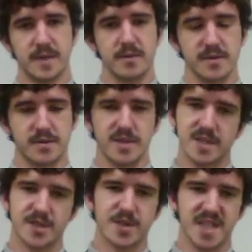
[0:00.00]
So
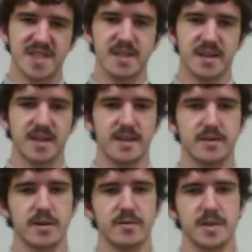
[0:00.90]
just things like
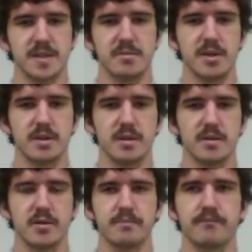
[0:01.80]
that don't need to be included.